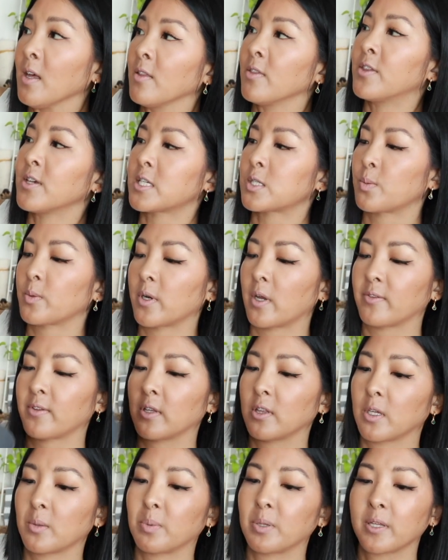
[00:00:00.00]
This one on the
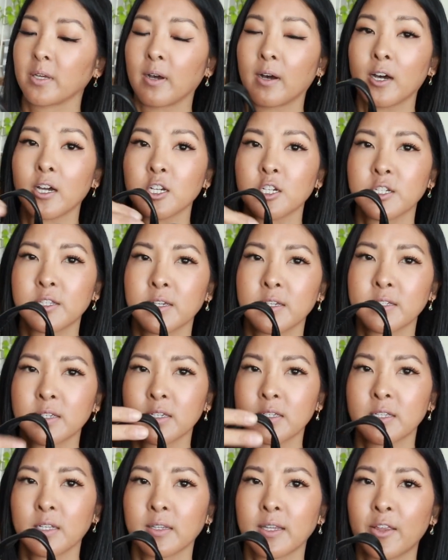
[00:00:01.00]
Le Pliage, this is
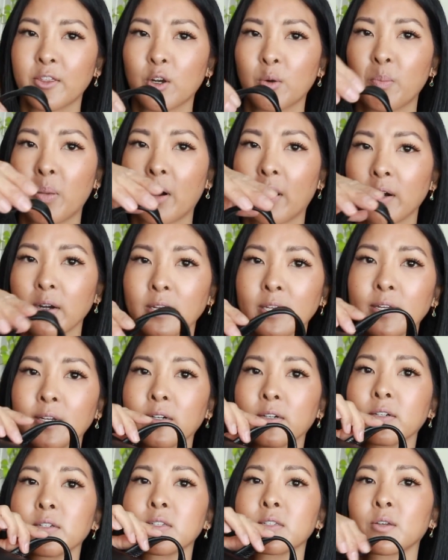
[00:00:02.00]
the leather part
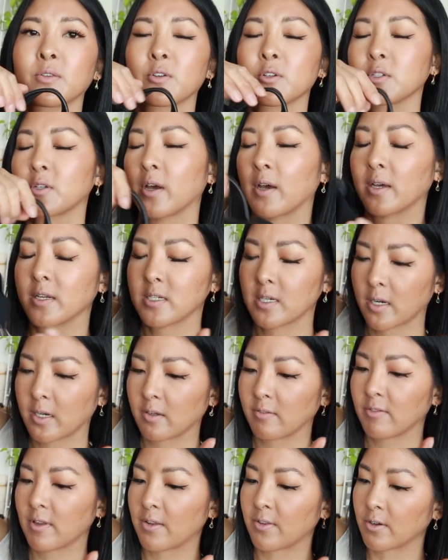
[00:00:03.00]
here, so there's not a ton
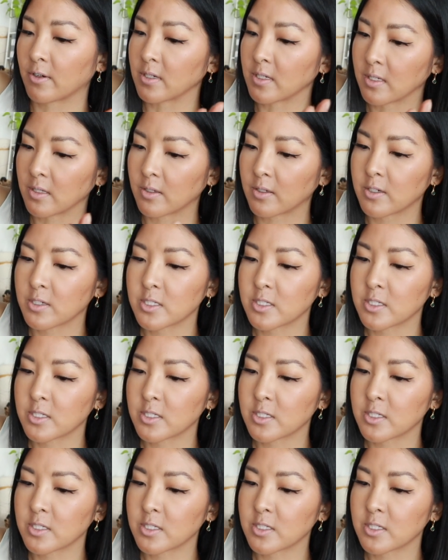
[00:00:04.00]
of leather either.